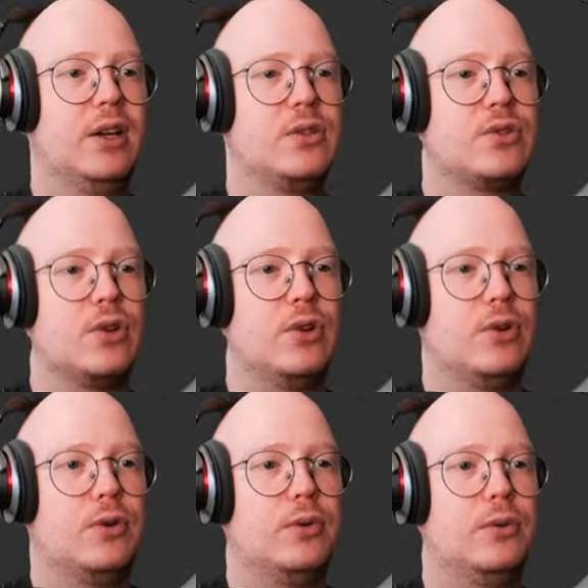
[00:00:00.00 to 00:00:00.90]

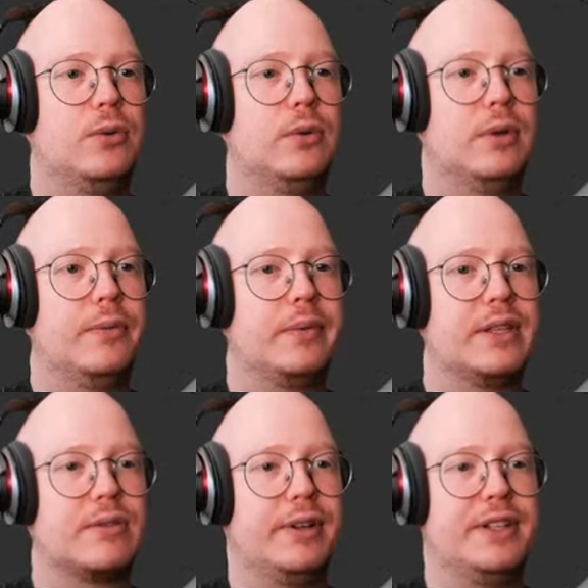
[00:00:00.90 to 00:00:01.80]
so
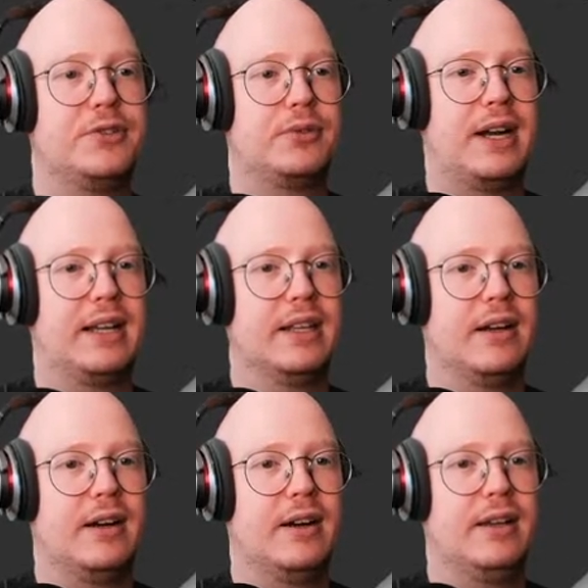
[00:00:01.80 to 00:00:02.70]
let's try to drag an
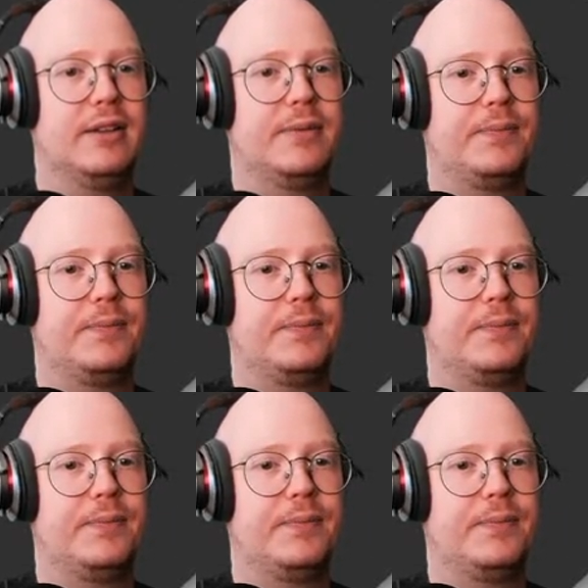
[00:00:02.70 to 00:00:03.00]
eye